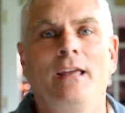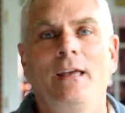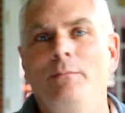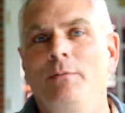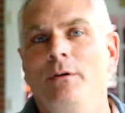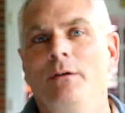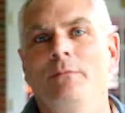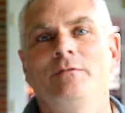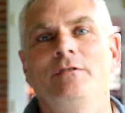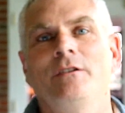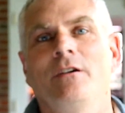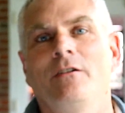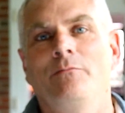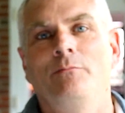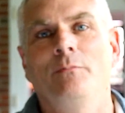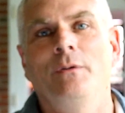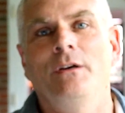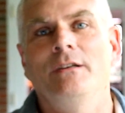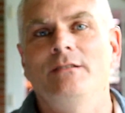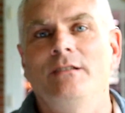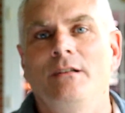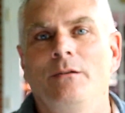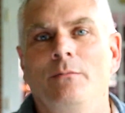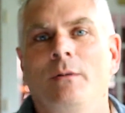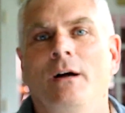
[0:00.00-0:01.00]
he's been keeping
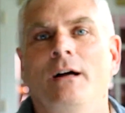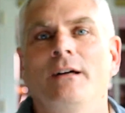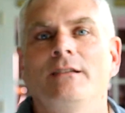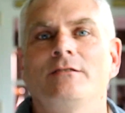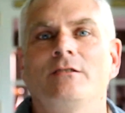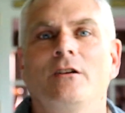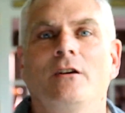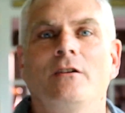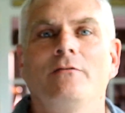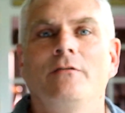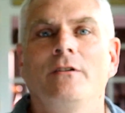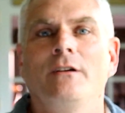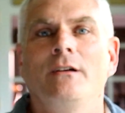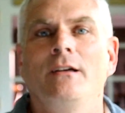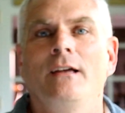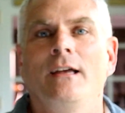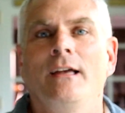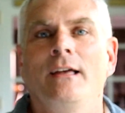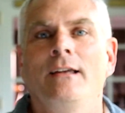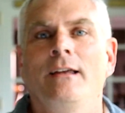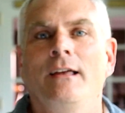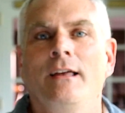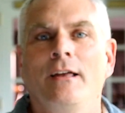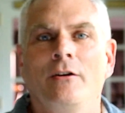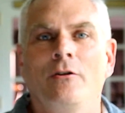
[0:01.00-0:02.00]
himself busy by
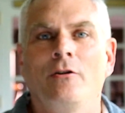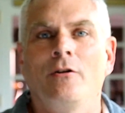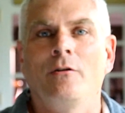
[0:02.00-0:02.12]
serving in